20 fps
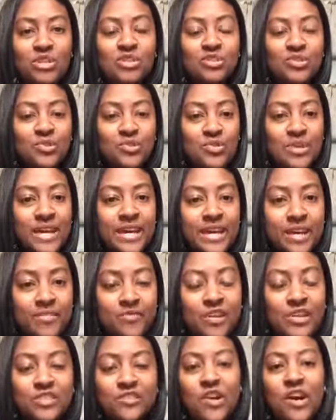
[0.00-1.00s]
So yeah,
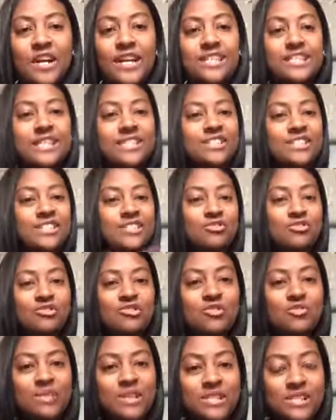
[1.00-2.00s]
first of all, I guess I should
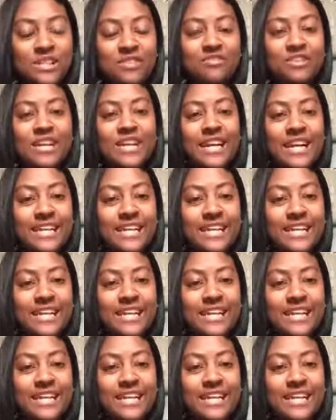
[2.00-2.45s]
introduce myself, right?